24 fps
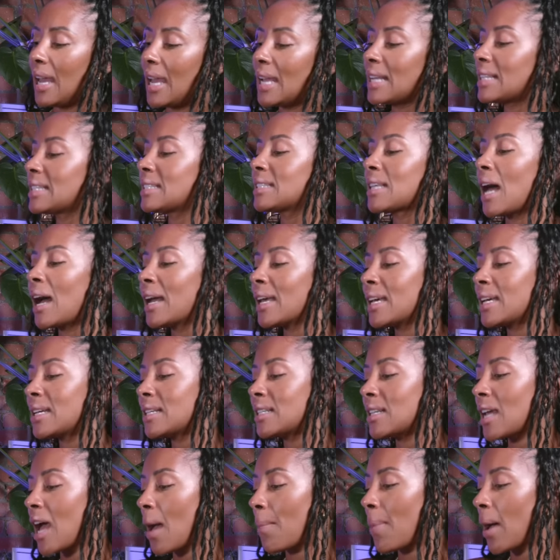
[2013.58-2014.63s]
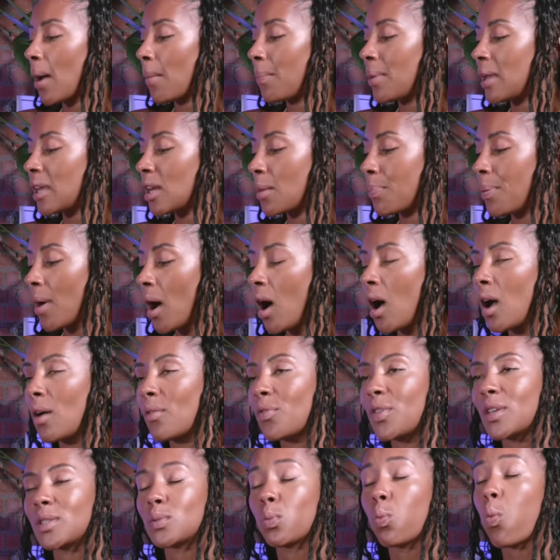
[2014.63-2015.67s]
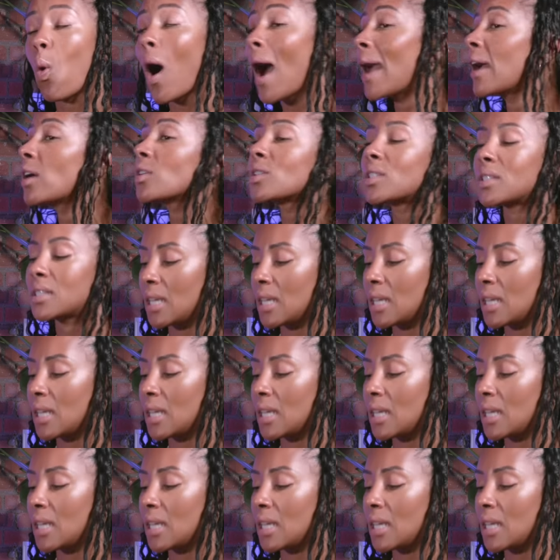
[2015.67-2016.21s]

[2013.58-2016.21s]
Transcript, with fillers: Excited about being a part of this wild